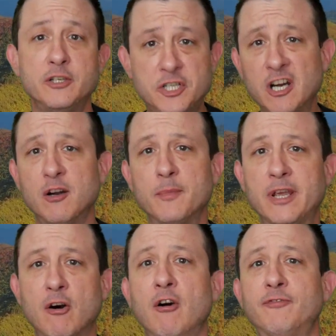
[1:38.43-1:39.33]

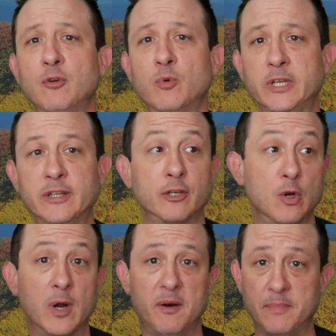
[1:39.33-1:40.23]
Jeromy often would either
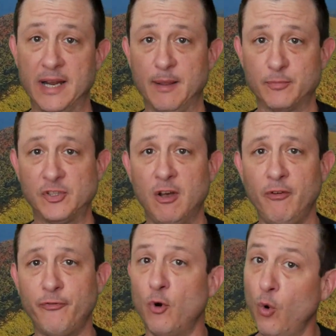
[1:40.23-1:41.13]
go out by
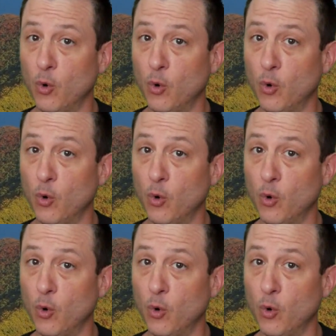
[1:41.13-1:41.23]
himself,